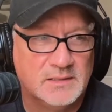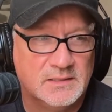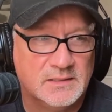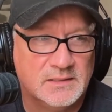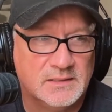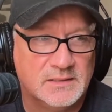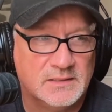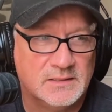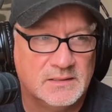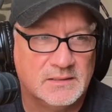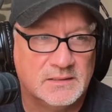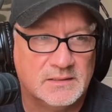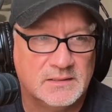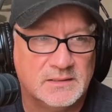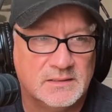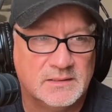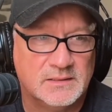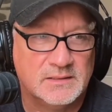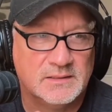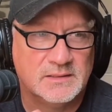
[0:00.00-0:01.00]

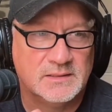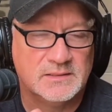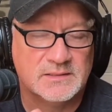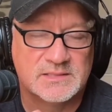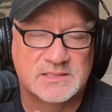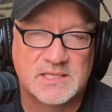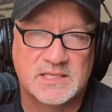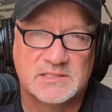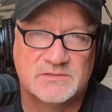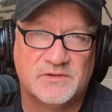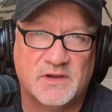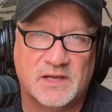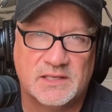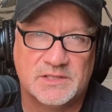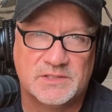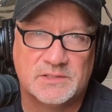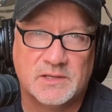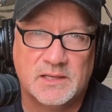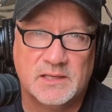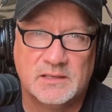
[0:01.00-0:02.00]
And the Sens
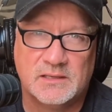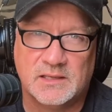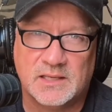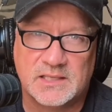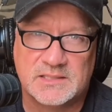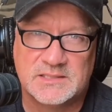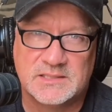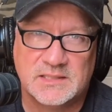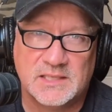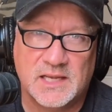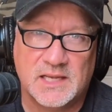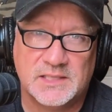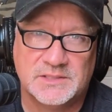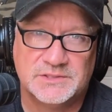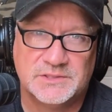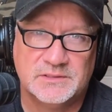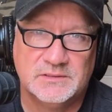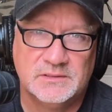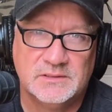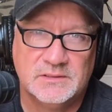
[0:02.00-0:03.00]
finally traded Alexei
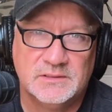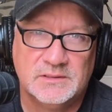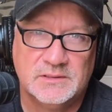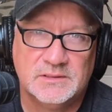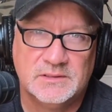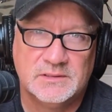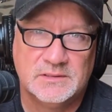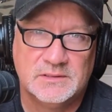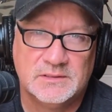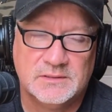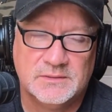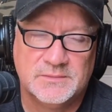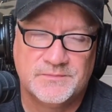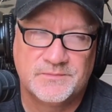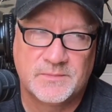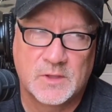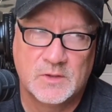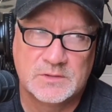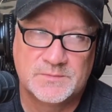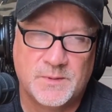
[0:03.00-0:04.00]
Yashin,
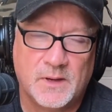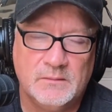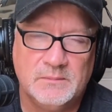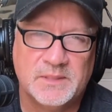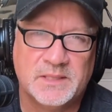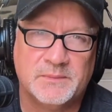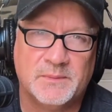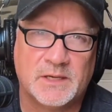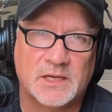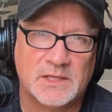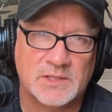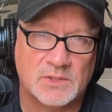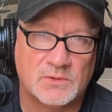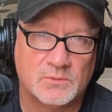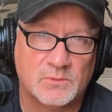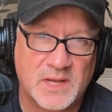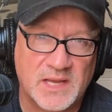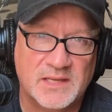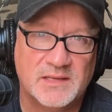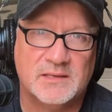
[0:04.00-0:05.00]
who's probably a bit
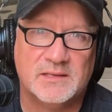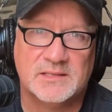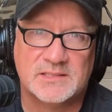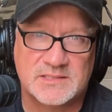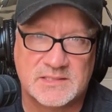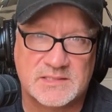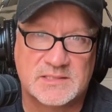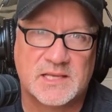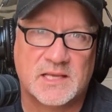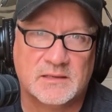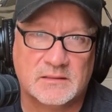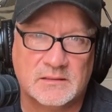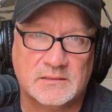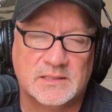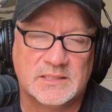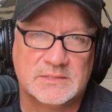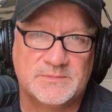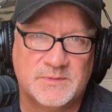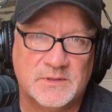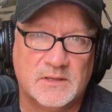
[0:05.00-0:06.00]
underrated as a senator.
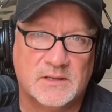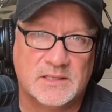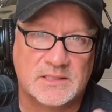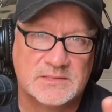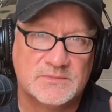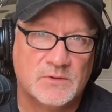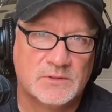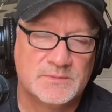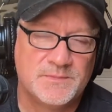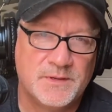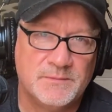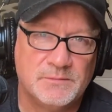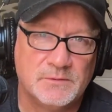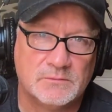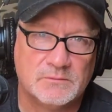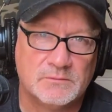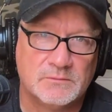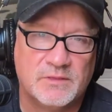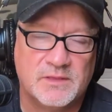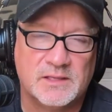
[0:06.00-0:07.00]
Let's be honest. Most
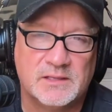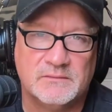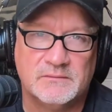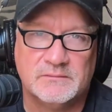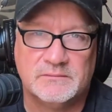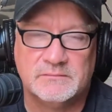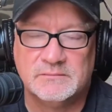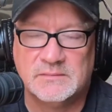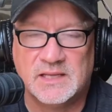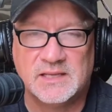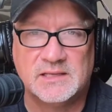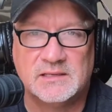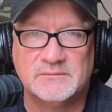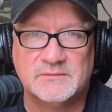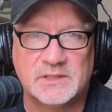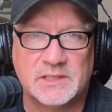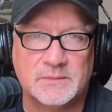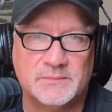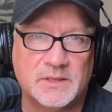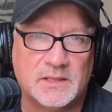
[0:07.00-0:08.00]
people think of
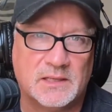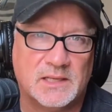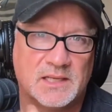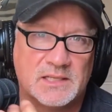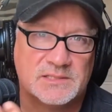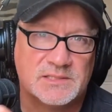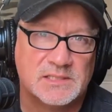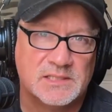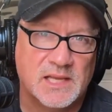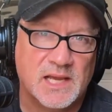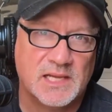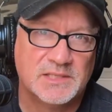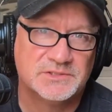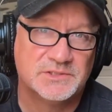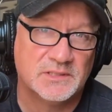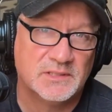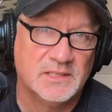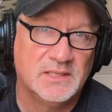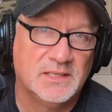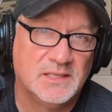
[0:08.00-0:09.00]
negatively about Alexei
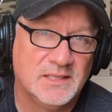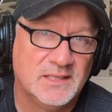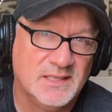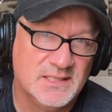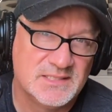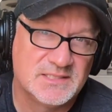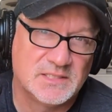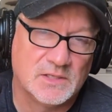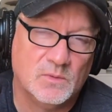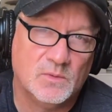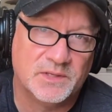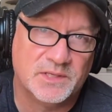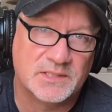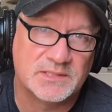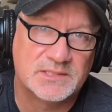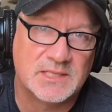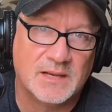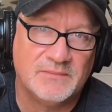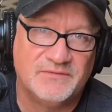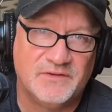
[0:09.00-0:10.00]
Yashin. He's still one of your
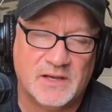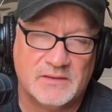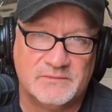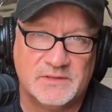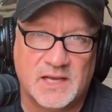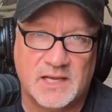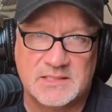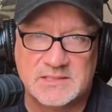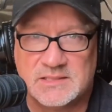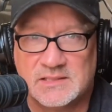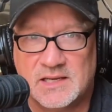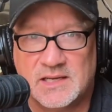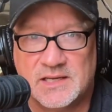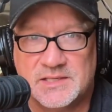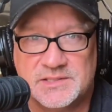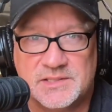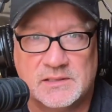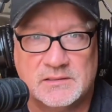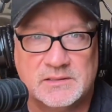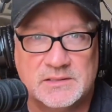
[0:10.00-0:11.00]
top five guys in
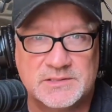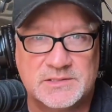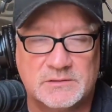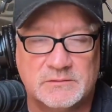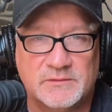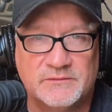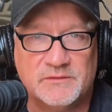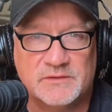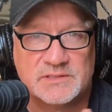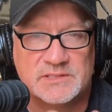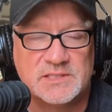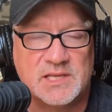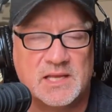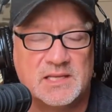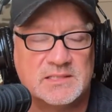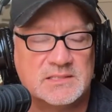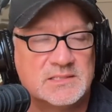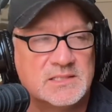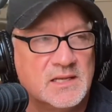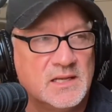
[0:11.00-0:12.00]
NHL history for the
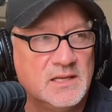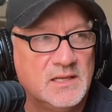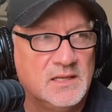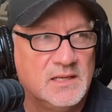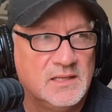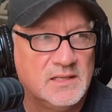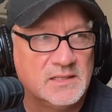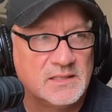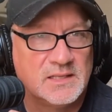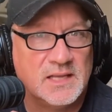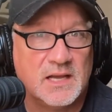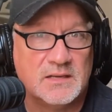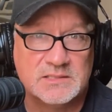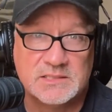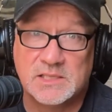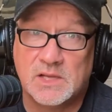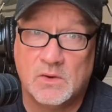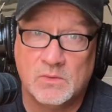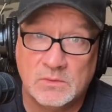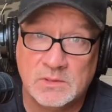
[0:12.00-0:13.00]
Sens.
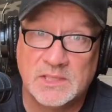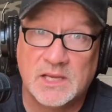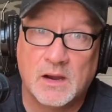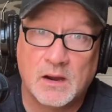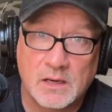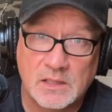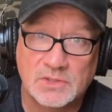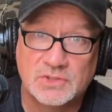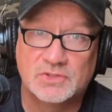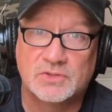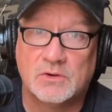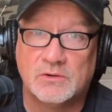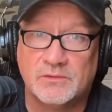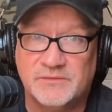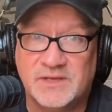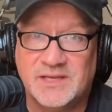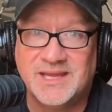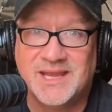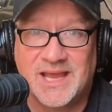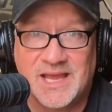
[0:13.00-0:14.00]
Guy's the only Hart
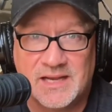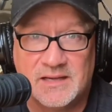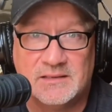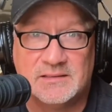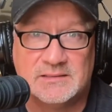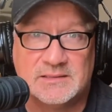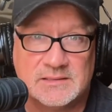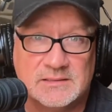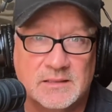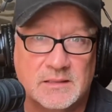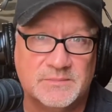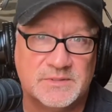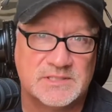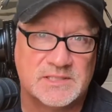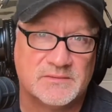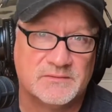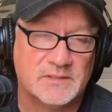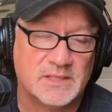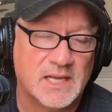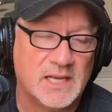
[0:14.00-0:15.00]
Trophy candidate the club
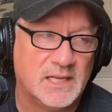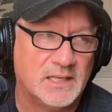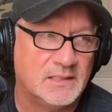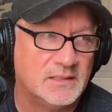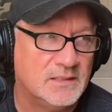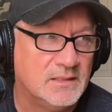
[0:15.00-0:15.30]
has ever had.